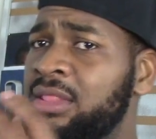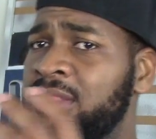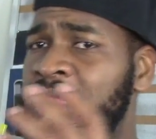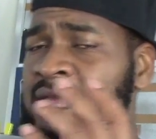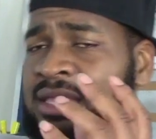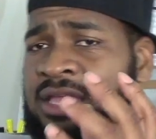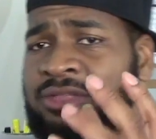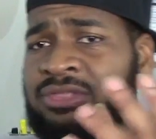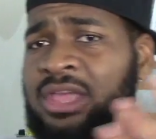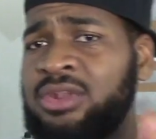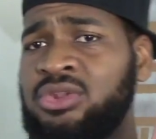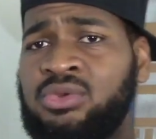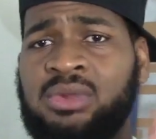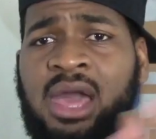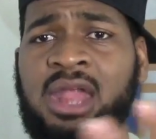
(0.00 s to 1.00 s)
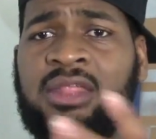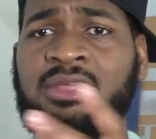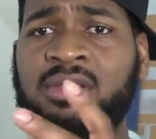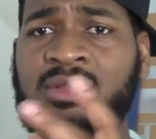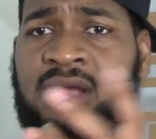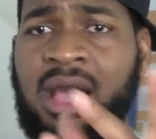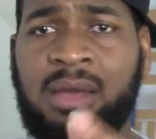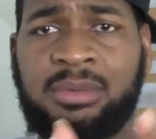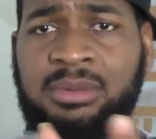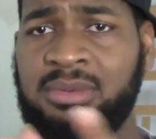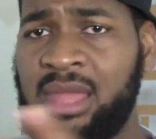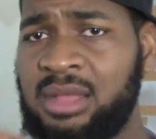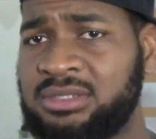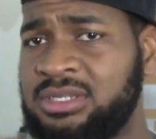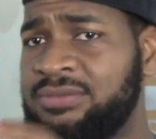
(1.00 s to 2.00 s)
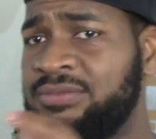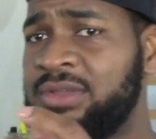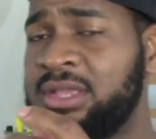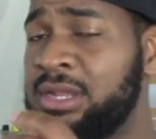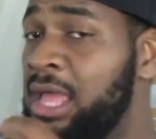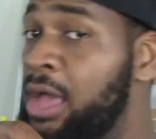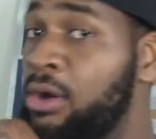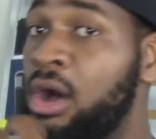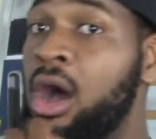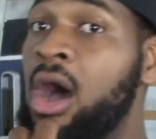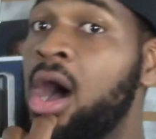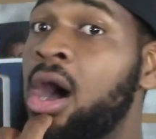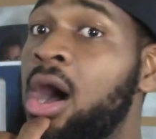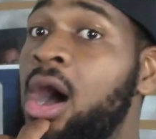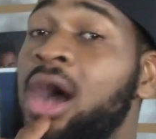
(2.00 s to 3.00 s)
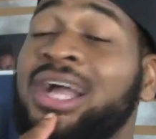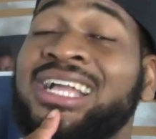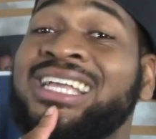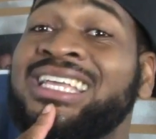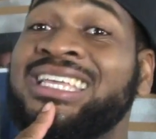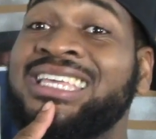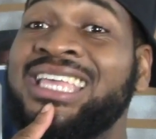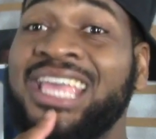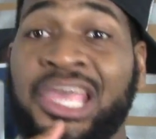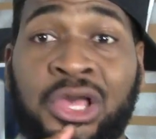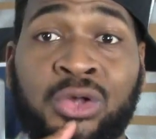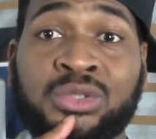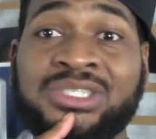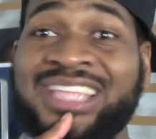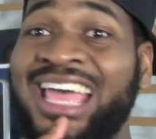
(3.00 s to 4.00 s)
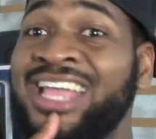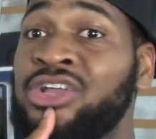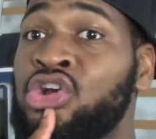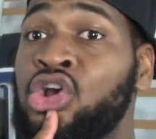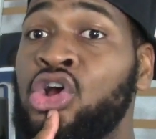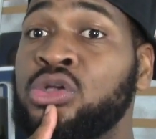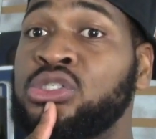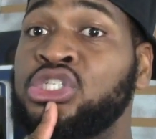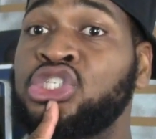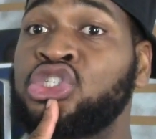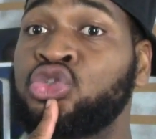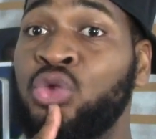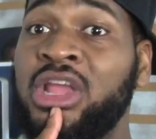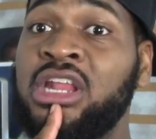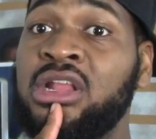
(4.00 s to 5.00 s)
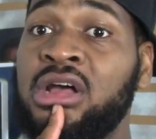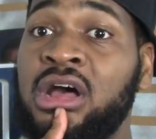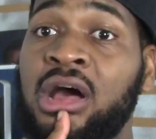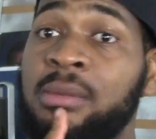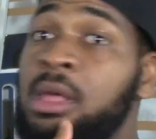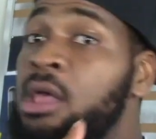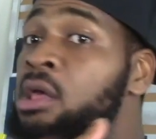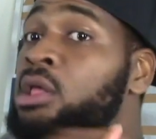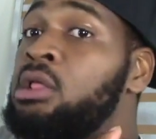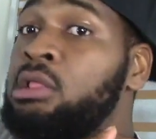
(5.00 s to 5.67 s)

They get that dude out of there, calm him down, she's freaking out. Huck kills that girl straight up.